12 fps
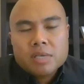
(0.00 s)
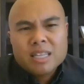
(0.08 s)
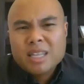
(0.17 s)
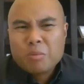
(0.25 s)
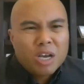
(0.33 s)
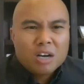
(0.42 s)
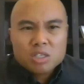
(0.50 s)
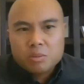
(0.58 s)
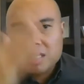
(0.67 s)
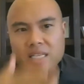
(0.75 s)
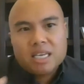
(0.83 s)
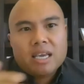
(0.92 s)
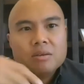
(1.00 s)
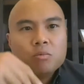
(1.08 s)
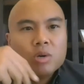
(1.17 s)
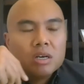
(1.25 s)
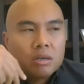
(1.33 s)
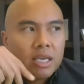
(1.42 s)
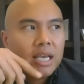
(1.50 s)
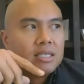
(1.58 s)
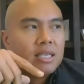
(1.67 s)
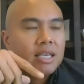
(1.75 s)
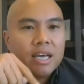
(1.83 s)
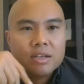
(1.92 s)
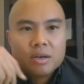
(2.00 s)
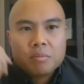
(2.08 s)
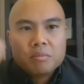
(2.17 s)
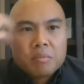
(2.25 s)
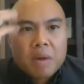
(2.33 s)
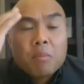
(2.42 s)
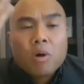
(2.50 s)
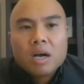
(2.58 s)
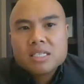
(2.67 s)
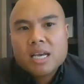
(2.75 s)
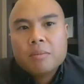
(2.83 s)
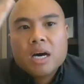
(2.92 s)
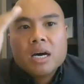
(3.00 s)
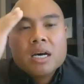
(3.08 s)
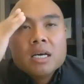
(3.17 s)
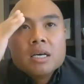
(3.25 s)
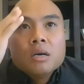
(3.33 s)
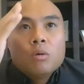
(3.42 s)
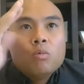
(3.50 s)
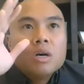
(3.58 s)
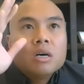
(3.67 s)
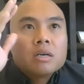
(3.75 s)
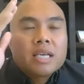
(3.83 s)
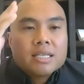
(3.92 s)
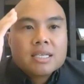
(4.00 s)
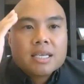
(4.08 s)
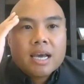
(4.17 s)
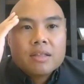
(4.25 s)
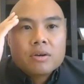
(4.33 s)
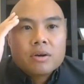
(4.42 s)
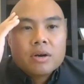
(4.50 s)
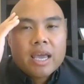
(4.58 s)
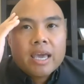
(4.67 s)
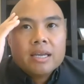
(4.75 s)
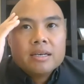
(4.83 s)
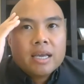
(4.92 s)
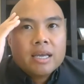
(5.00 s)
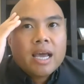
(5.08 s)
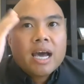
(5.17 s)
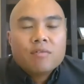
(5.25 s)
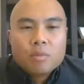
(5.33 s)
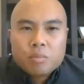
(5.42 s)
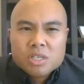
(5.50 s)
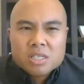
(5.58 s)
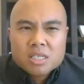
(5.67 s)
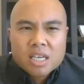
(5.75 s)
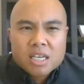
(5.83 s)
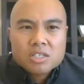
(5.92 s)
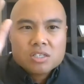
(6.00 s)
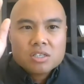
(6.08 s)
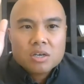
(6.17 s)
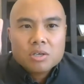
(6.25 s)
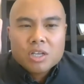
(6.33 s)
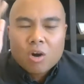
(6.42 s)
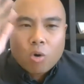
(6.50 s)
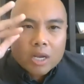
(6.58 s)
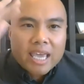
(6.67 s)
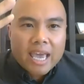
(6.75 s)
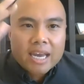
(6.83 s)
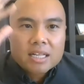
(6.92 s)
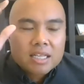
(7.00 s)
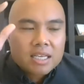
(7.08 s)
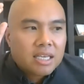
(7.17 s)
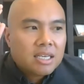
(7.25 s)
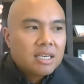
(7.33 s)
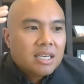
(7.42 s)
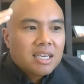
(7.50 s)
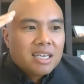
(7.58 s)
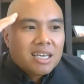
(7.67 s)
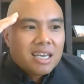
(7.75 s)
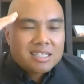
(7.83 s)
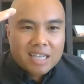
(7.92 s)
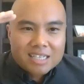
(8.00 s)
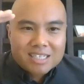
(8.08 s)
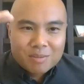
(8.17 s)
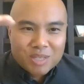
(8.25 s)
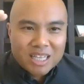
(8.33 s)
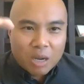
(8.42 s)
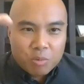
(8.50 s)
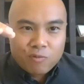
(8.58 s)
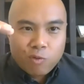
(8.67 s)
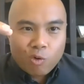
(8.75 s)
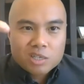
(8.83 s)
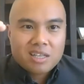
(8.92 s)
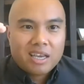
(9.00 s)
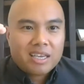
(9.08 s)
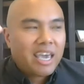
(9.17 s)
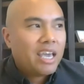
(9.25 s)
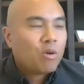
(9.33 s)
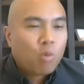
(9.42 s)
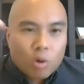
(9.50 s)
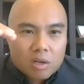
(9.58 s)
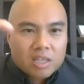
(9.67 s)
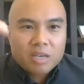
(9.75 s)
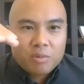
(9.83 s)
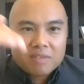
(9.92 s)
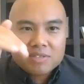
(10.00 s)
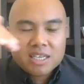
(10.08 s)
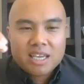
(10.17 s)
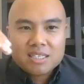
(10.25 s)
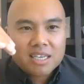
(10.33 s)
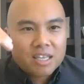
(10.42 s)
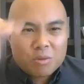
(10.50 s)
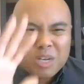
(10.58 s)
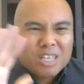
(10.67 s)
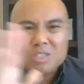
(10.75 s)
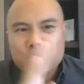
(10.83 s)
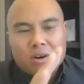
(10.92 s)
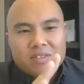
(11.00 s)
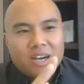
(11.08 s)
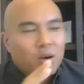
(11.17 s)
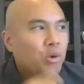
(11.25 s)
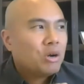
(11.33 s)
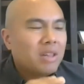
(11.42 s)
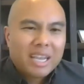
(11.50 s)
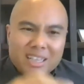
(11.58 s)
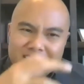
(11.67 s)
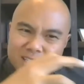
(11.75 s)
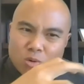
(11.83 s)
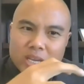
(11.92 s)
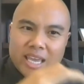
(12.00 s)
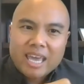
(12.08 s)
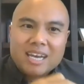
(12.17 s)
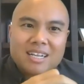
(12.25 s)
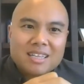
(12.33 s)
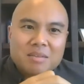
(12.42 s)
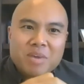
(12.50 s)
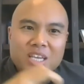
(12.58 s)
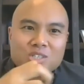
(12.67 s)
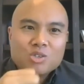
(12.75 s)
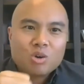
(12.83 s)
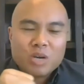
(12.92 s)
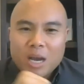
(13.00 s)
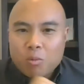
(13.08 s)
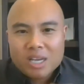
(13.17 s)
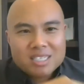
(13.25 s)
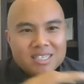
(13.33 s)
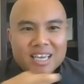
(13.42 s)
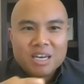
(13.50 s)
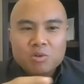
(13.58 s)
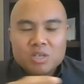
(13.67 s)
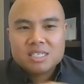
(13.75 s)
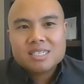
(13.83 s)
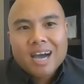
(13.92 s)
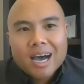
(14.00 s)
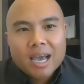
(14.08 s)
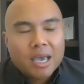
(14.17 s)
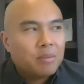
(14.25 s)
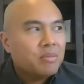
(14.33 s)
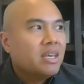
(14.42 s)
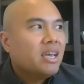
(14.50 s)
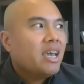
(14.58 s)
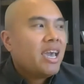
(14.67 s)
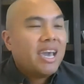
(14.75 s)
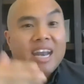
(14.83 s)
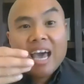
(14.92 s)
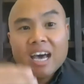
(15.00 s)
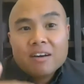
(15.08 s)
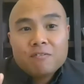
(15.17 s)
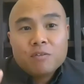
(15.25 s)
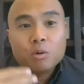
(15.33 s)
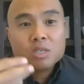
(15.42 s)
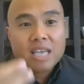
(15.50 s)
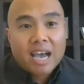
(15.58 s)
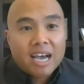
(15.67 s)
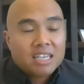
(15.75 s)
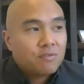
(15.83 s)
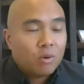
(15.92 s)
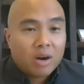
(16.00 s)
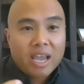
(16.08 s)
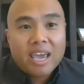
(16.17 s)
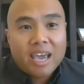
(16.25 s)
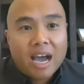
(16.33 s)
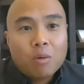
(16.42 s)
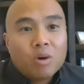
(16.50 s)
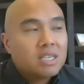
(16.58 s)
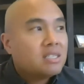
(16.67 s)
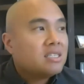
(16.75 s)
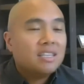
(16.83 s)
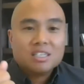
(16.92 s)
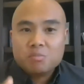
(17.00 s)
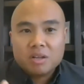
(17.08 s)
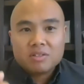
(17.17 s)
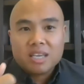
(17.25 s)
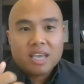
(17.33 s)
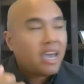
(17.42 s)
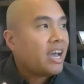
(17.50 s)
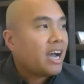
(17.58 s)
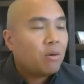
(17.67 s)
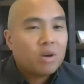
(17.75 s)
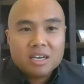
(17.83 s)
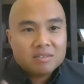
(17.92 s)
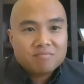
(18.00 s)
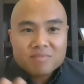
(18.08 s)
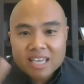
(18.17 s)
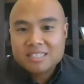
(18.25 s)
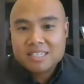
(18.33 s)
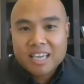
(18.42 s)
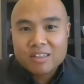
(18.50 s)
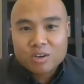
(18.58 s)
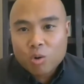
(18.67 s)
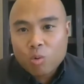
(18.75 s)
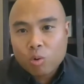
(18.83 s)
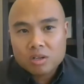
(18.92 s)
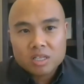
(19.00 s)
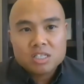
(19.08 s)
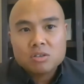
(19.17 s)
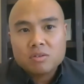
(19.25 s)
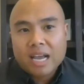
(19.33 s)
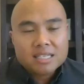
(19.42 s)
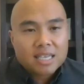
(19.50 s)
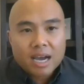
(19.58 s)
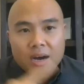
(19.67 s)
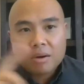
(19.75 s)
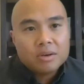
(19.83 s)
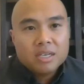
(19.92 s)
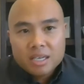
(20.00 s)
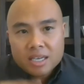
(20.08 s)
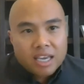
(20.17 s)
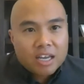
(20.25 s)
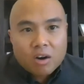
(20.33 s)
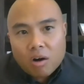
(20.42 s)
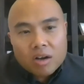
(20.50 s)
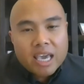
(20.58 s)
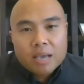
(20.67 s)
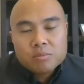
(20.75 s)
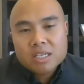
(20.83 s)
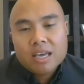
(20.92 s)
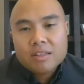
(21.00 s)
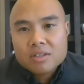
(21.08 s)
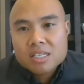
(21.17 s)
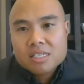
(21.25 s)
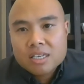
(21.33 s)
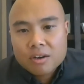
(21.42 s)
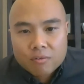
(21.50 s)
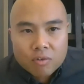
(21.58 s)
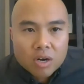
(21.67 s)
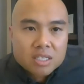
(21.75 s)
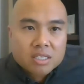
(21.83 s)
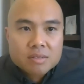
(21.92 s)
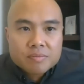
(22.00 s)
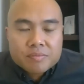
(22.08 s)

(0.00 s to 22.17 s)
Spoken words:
And then we ultimately will get together, my boss Emma will get together and have a presentation. So organically, it's not something that we force, like, hey, quarterly we have to get together. We didn't start there. We were like, let's organically make sure we're not wasting anyone's time and have folks ask for it. Hey, I want to see this monthly. Hey, I want to get together quarterly. So that's how it all came together this year for us.